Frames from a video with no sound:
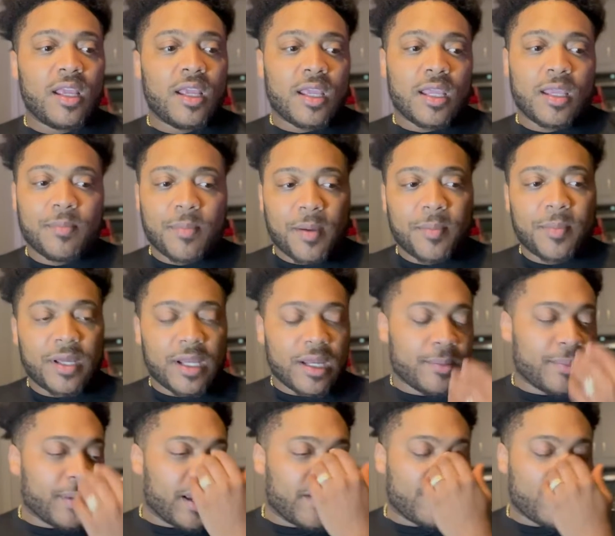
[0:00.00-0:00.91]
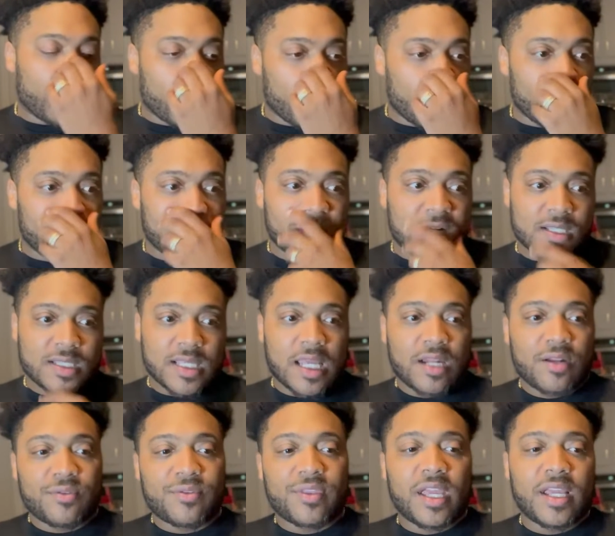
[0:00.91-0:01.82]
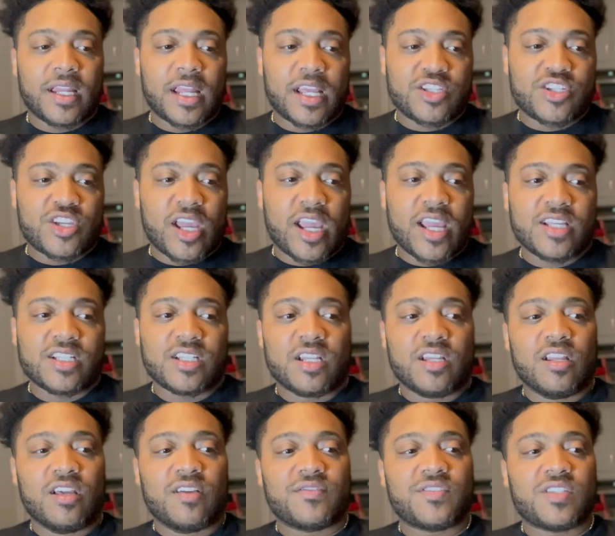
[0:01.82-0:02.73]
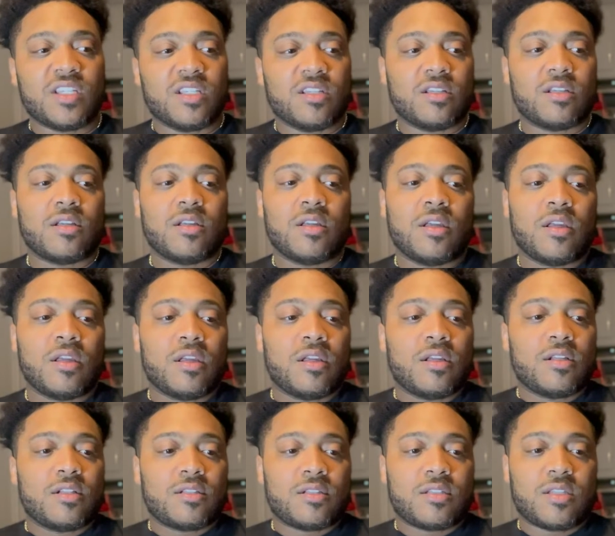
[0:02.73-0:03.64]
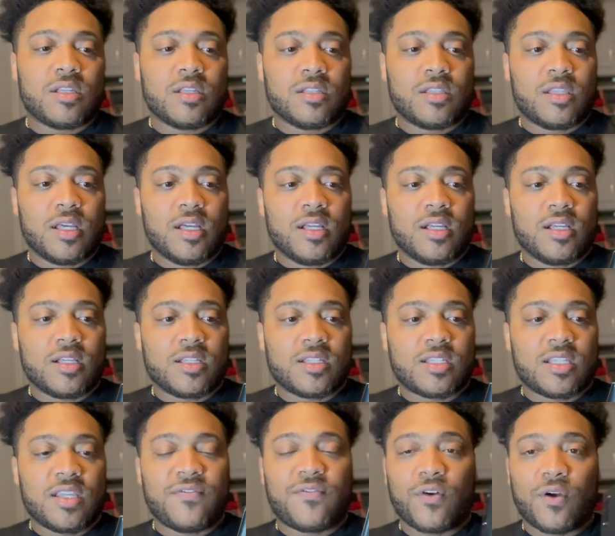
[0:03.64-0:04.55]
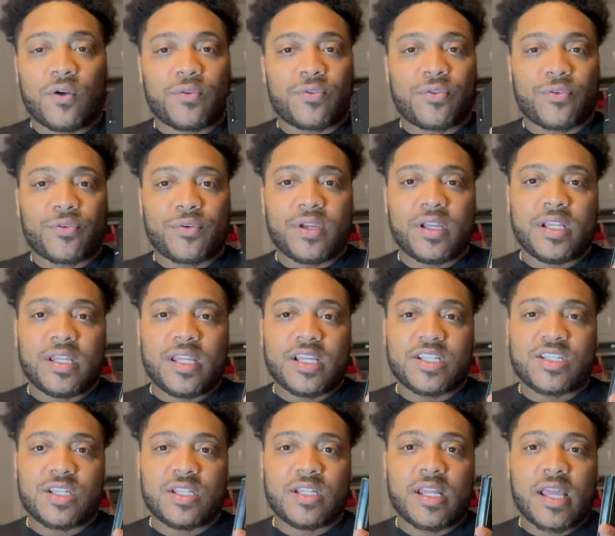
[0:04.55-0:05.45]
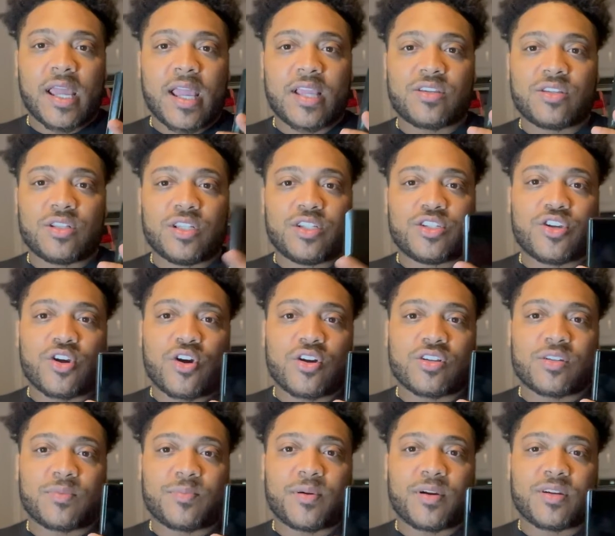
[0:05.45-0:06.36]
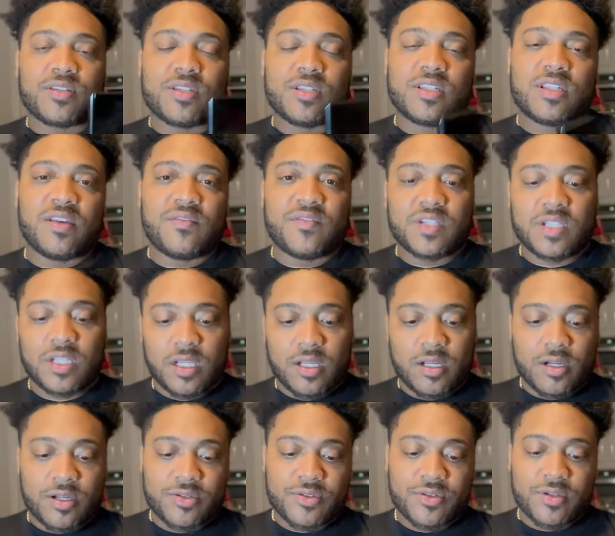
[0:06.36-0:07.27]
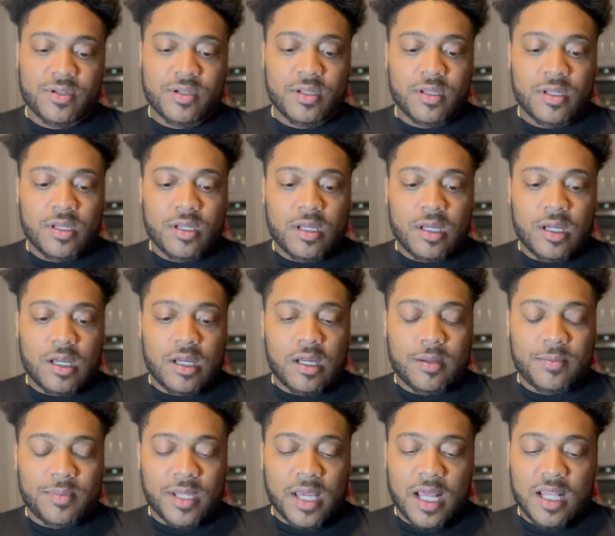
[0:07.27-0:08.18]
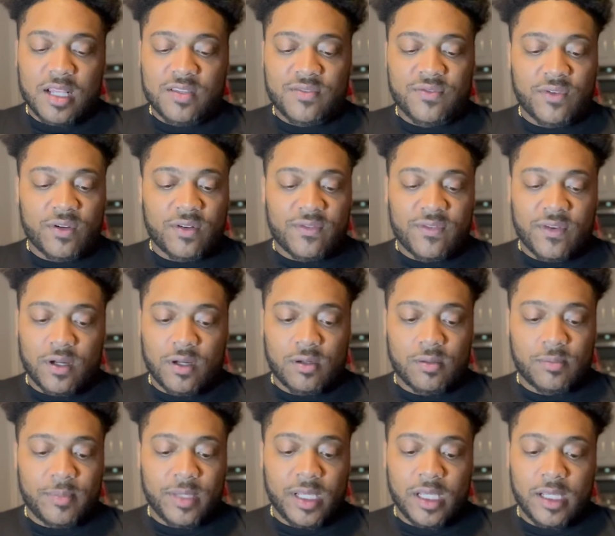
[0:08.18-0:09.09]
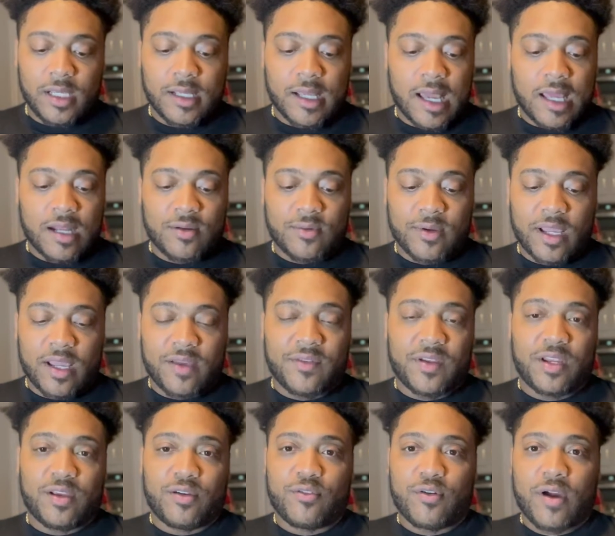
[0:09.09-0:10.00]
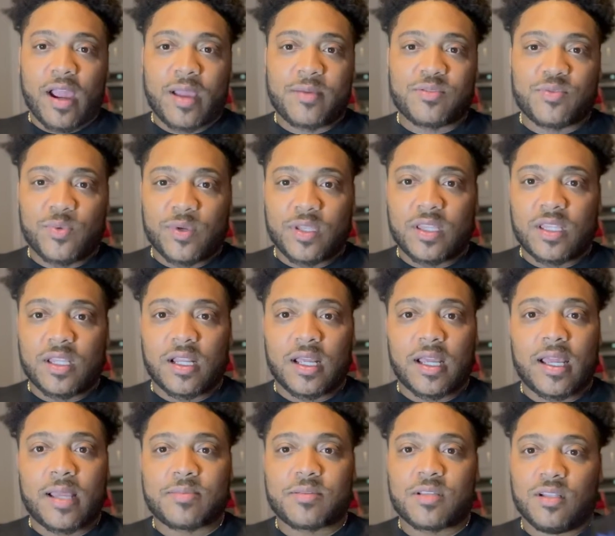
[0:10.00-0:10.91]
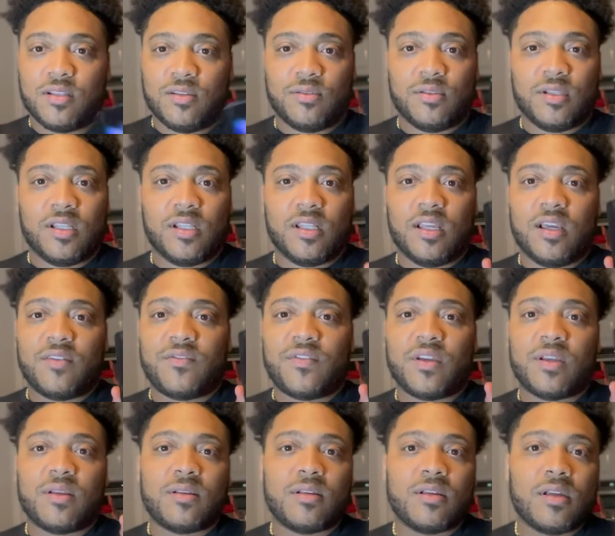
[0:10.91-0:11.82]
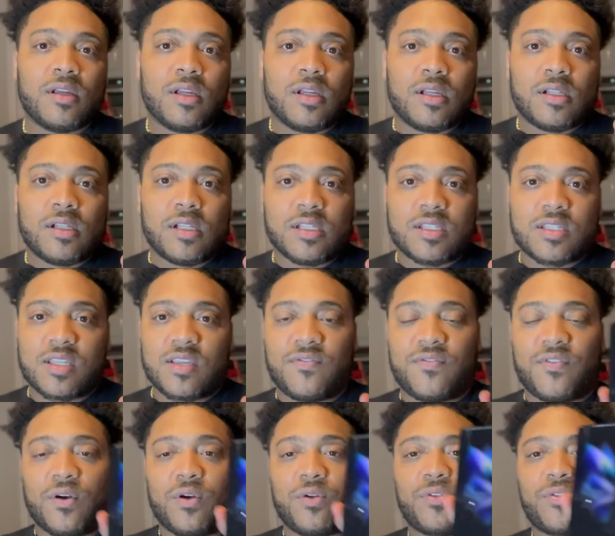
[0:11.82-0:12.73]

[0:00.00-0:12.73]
get my money back for it because I don't think they changed enough to the Z Fold 3 edition to actually charge a person $1,700 for the phone. Me, I don't have any gripes with it. I absolutely love it. The Z Fold